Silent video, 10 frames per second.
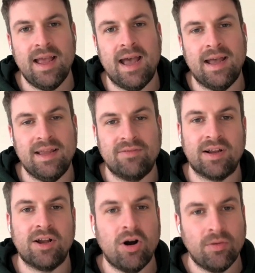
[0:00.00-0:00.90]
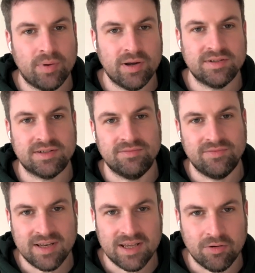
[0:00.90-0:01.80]
If I can't post a
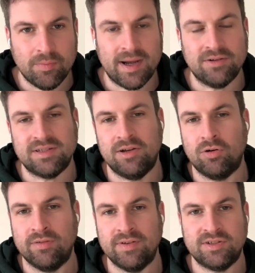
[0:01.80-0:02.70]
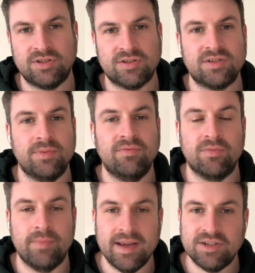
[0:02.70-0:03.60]
video about it, or if it's just some
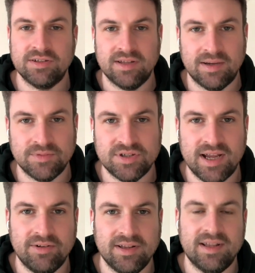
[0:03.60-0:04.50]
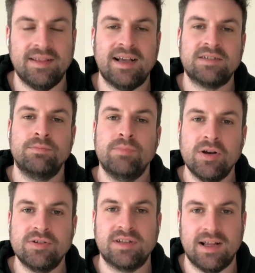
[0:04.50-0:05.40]
information that I'm sharing, then that's
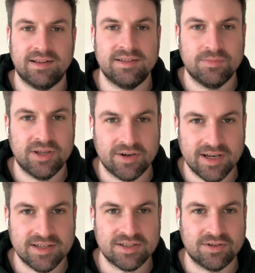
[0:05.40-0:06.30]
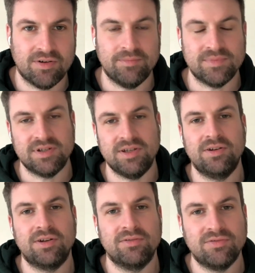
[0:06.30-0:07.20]
most likely to be on Instagram. So
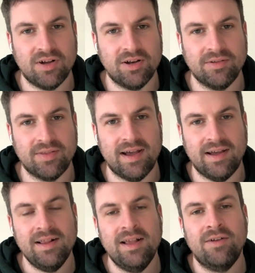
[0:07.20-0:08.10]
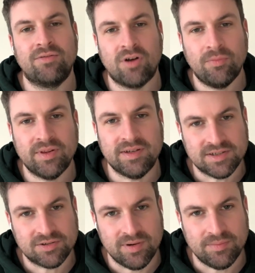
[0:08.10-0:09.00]
you can follow that from the
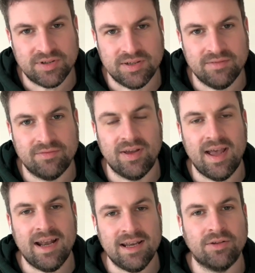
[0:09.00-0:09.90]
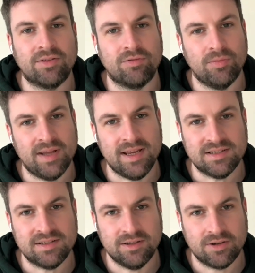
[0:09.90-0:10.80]
description for any other
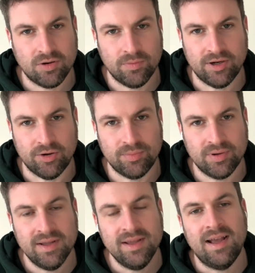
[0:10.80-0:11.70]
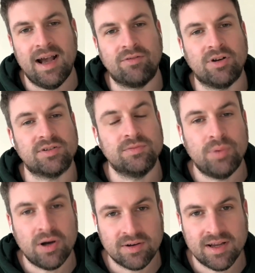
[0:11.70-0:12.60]
updates that are coming up. I've got some
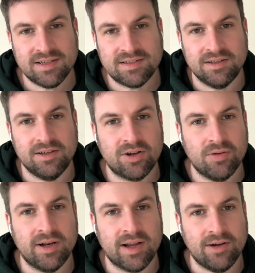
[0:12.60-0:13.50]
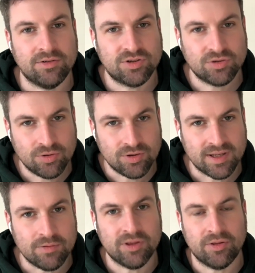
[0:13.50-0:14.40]
podcasts that are coming out
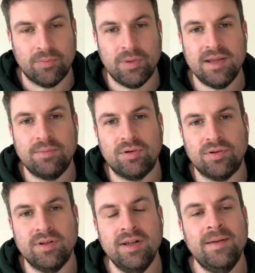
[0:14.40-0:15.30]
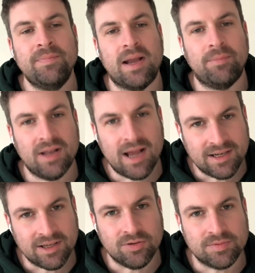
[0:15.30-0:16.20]
shortly with other people. I'm
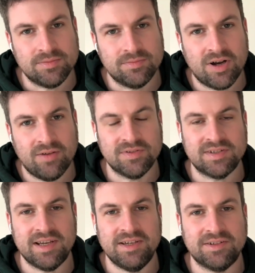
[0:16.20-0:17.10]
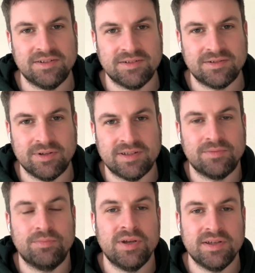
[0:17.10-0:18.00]
lining up some conversations with
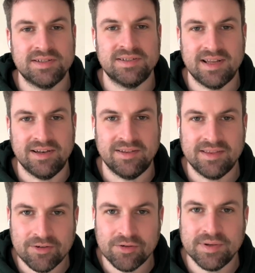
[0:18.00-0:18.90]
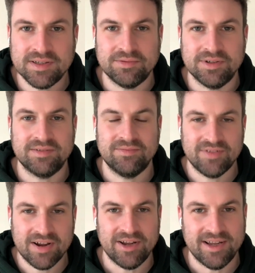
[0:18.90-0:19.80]
some person-centered therapists, which I'm
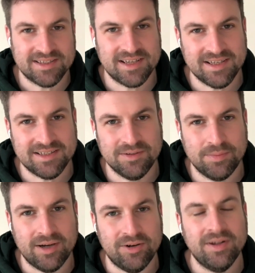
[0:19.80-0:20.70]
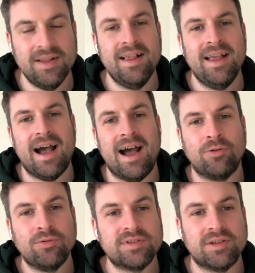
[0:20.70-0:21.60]
very excited about. And
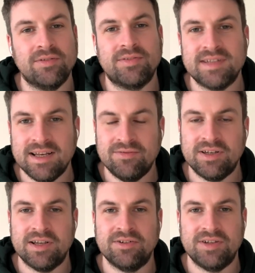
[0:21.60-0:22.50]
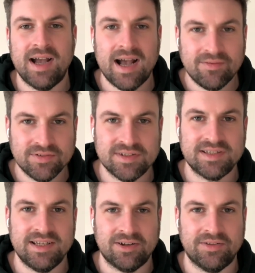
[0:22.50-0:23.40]
also, if there's any videos you haven't
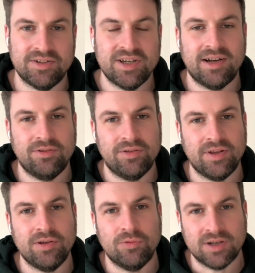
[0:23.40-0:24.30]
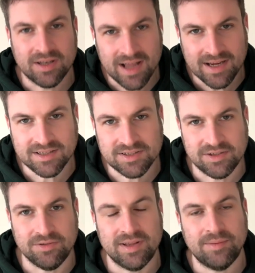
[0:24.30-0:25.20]
seen on the channel that you would like
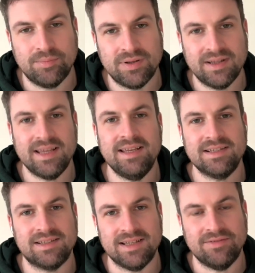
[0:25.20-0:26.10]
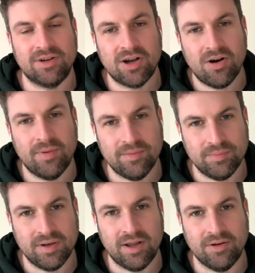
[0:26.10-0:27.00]
to, then please leave a comment
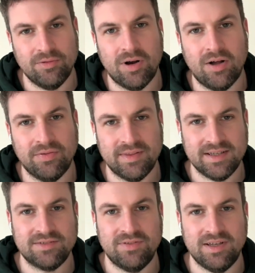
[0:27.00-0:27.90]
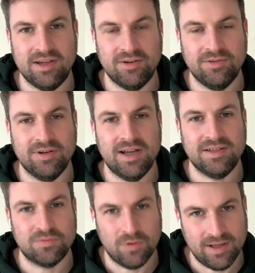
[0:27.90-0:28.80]
below on this video
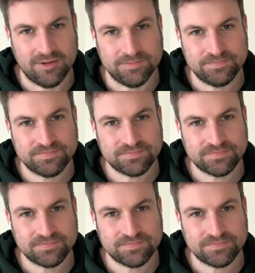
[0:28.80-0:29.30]
as well.